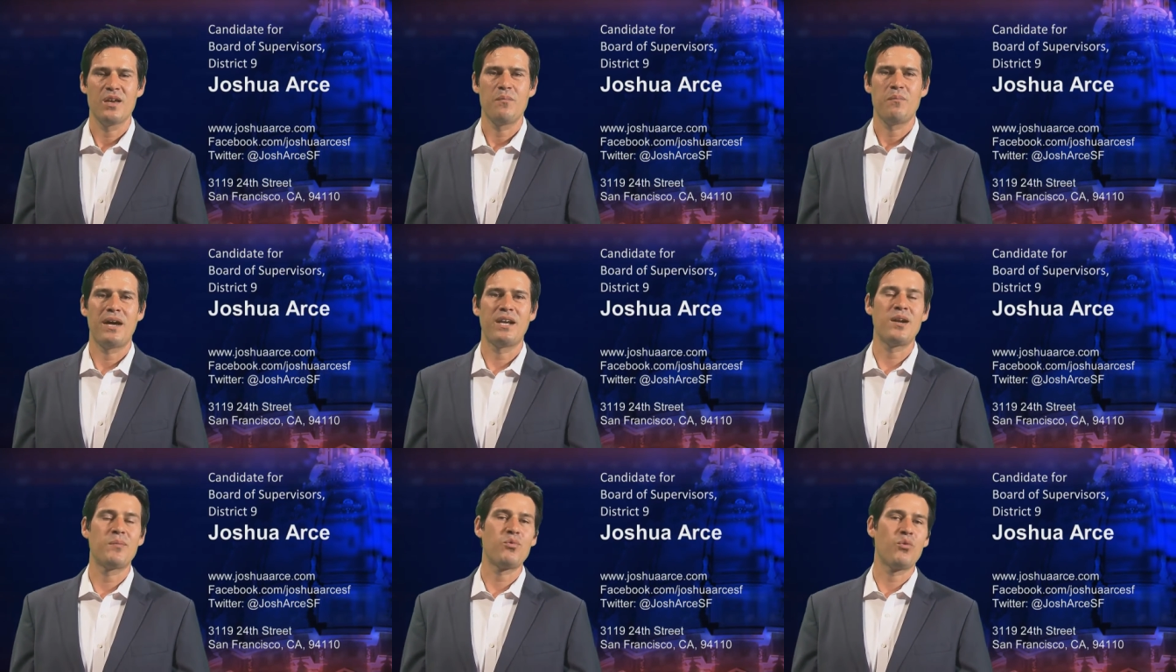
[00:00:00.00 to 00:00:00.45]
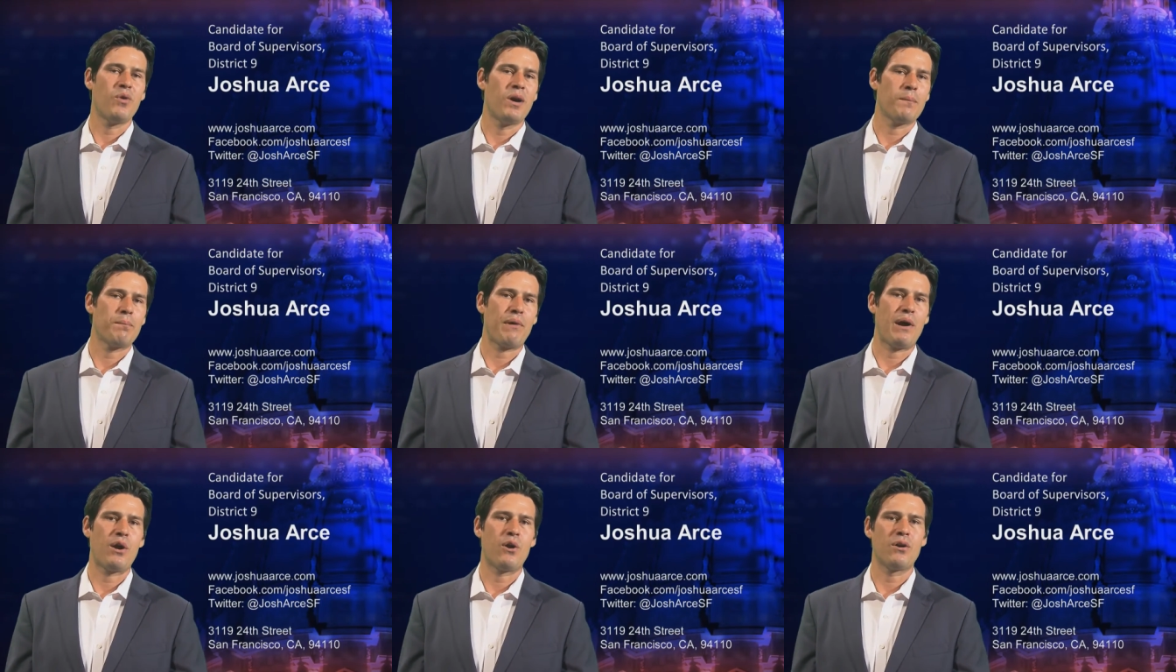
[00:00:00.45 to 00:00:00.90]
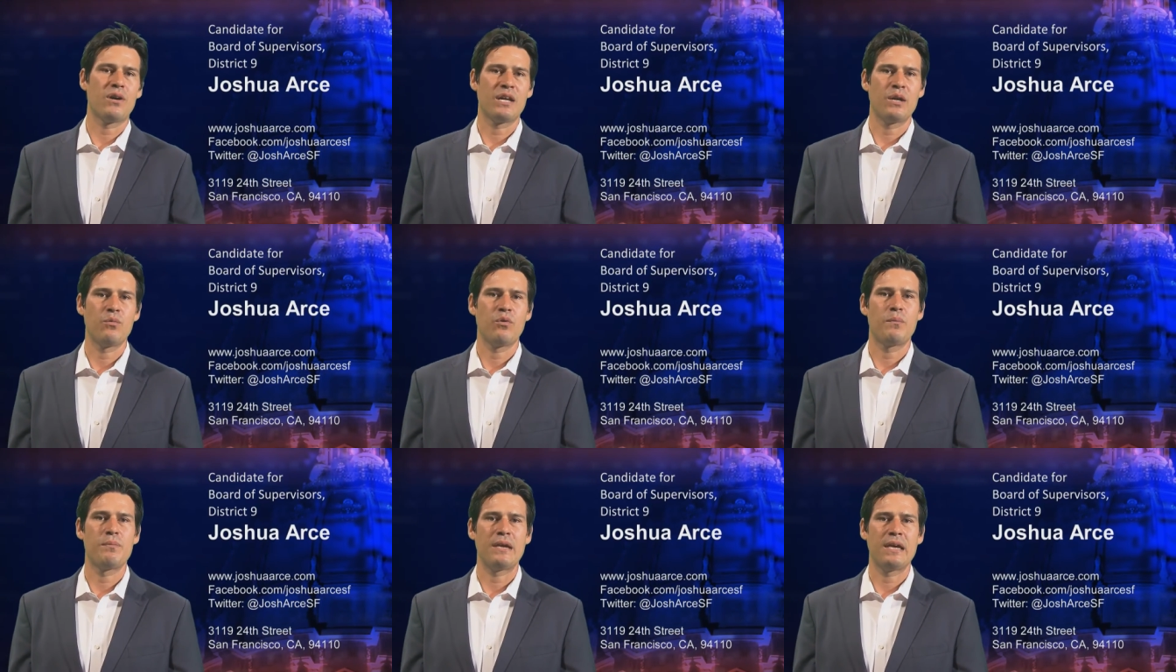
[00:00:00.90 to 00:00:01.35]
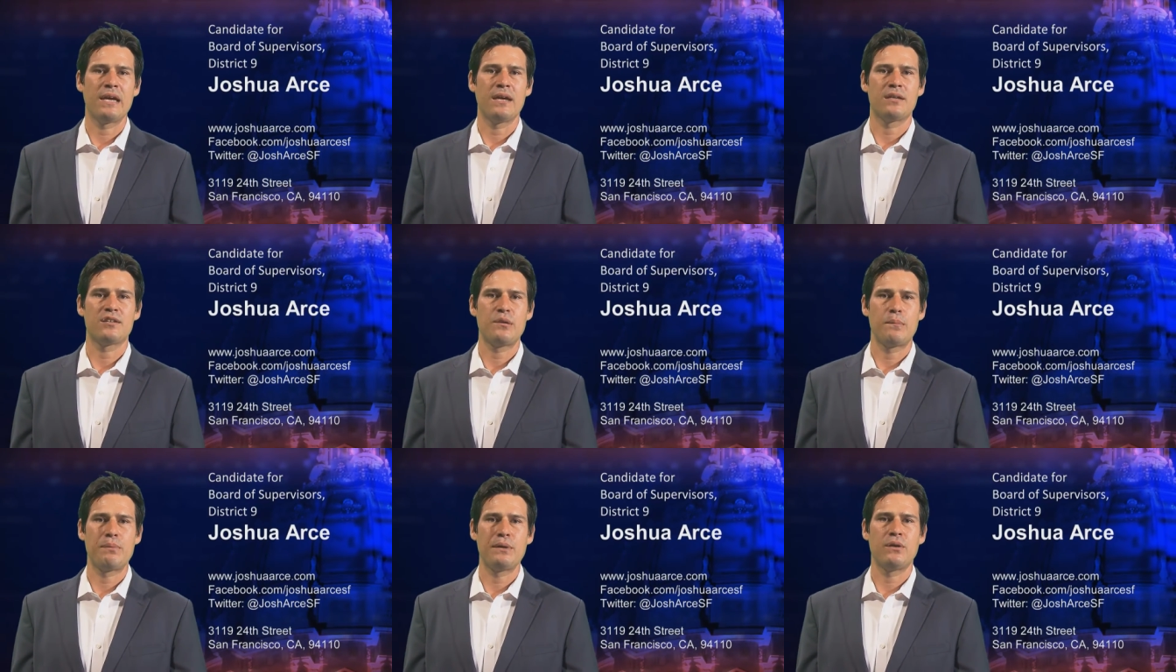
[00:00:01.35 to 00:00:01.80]
My number one priority will be
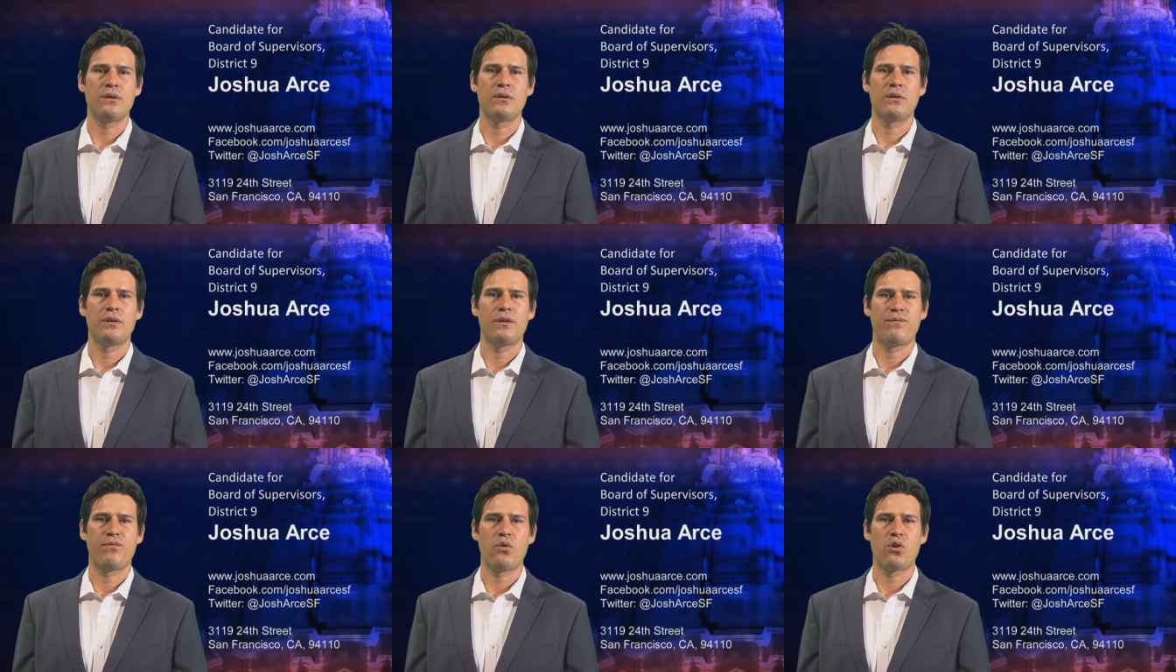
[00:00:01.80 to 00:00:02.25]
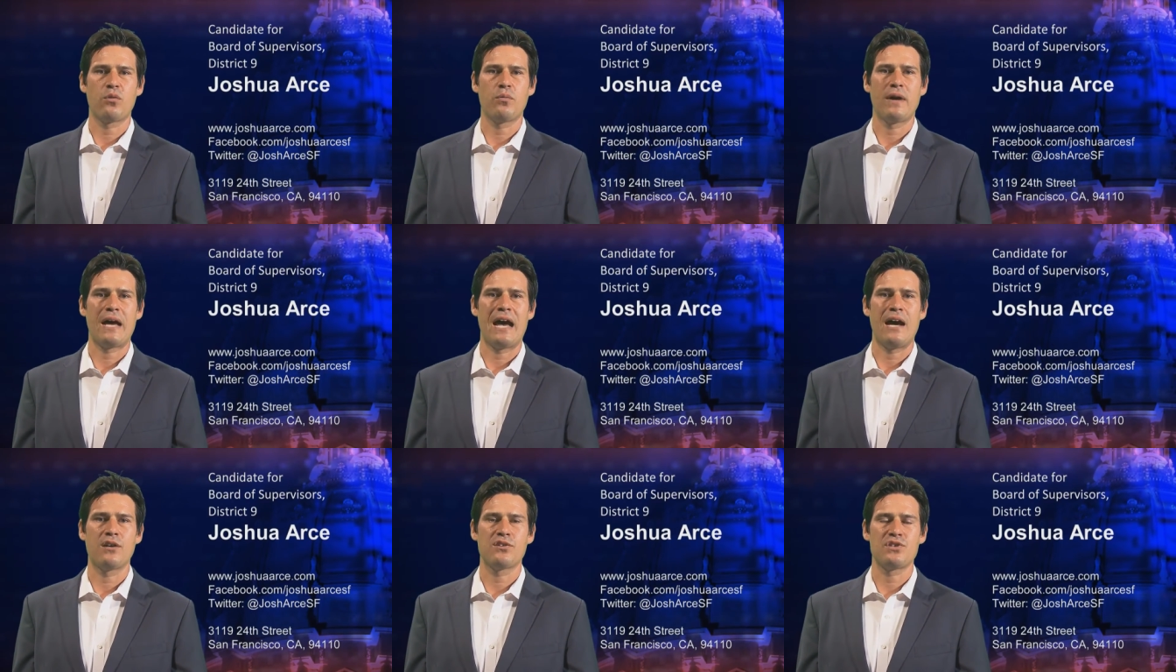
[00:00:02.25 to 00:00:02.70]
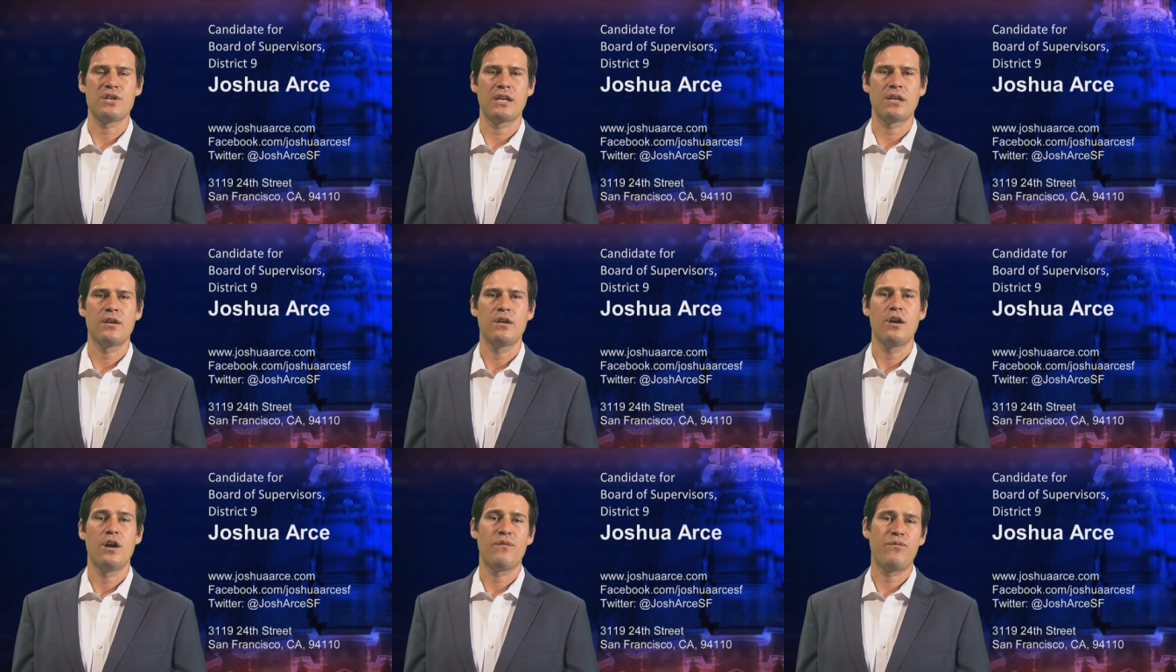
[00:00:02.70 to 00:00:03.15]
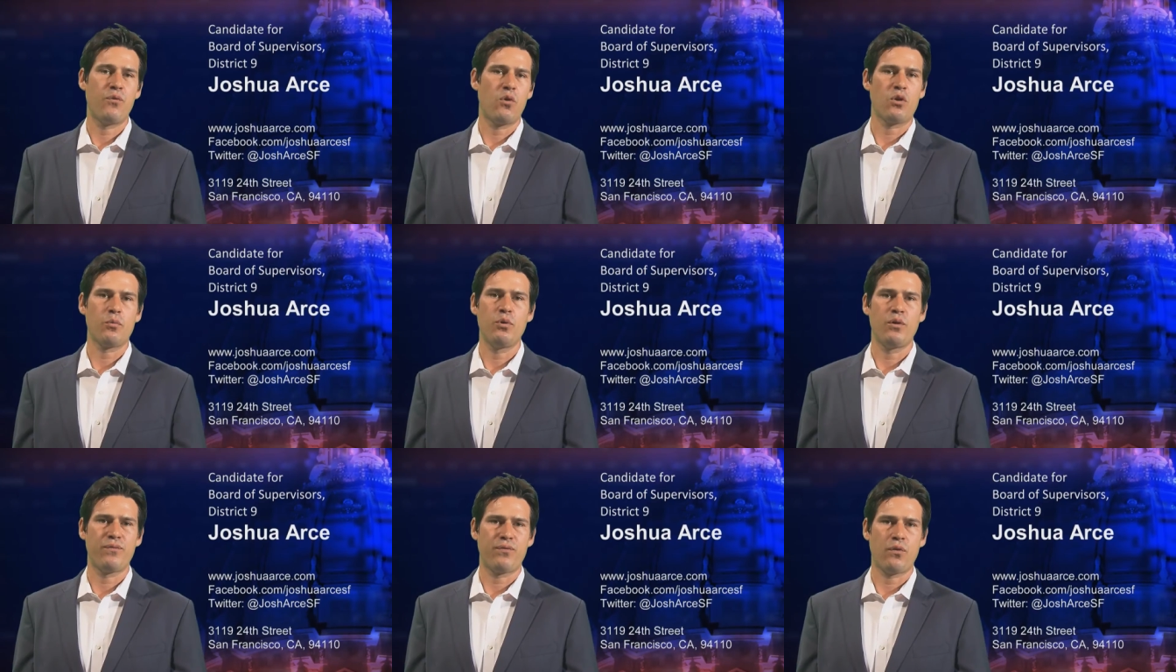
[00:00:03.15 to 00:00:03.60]
to build affordable housing,
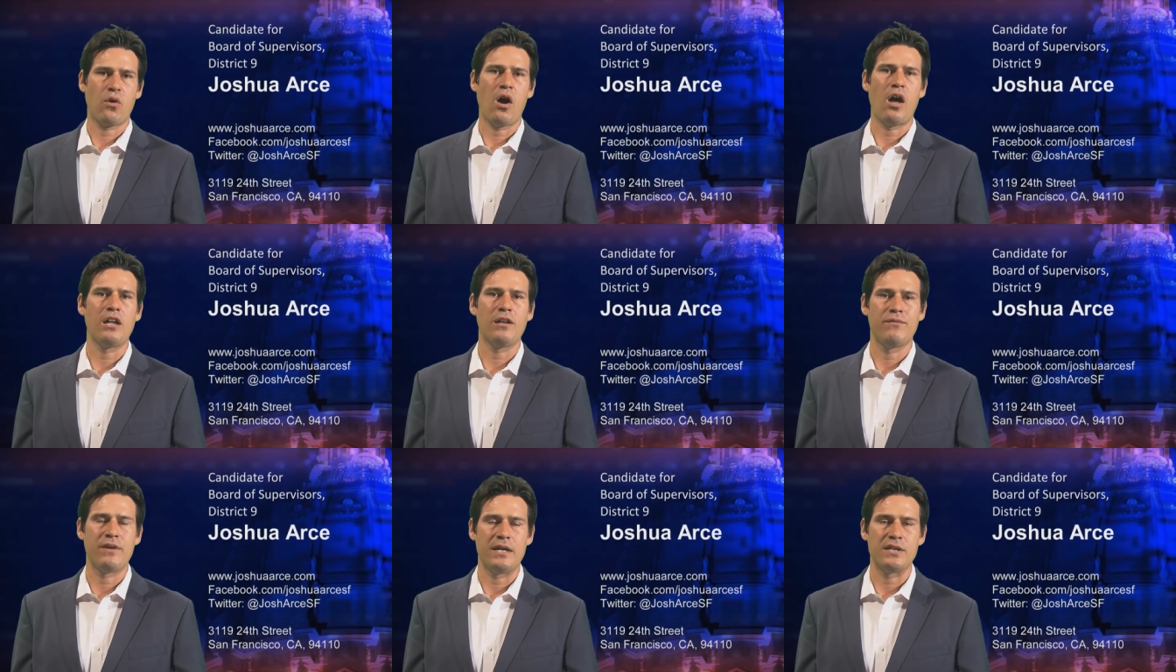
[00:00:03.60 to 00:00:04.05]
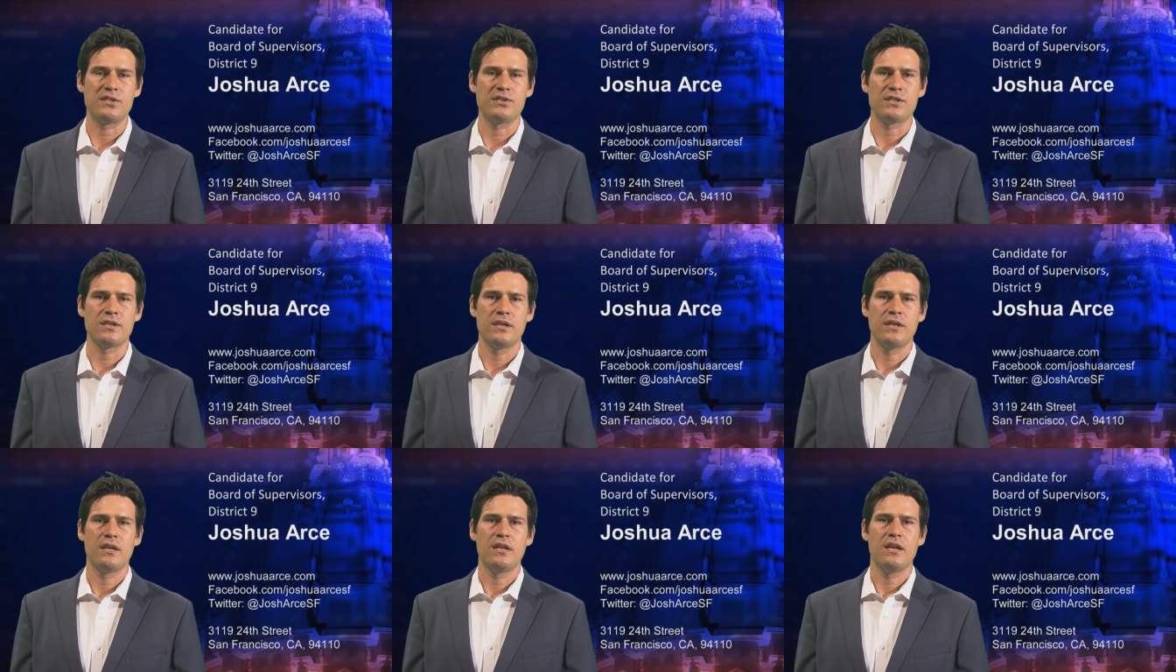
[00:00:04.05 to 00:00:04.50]
affordable for all of us.